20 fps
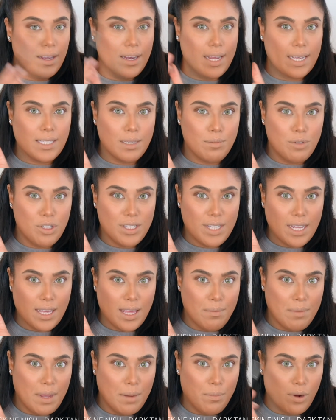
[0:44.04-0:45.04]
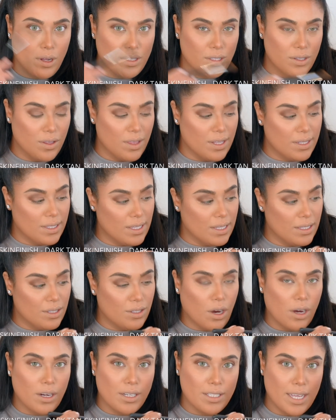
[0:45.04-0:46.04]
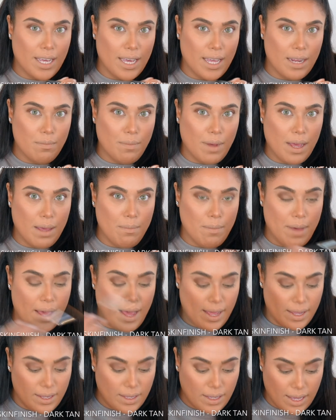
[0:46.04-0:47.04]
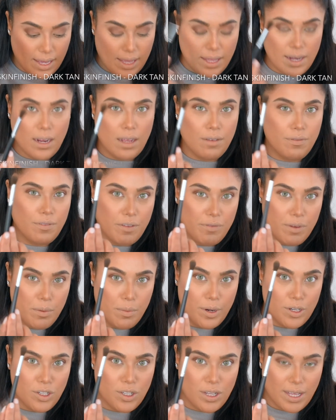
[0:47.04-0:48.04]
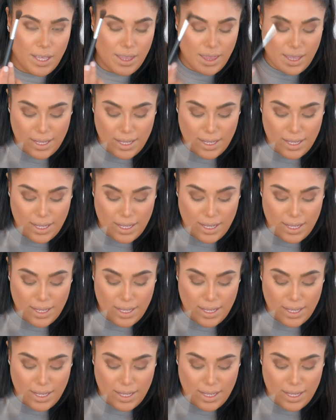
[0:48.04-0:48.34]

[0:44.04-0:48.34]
Next, I'm just taking my bronzer. This is Dark Tan by MAC and a fluffy brush like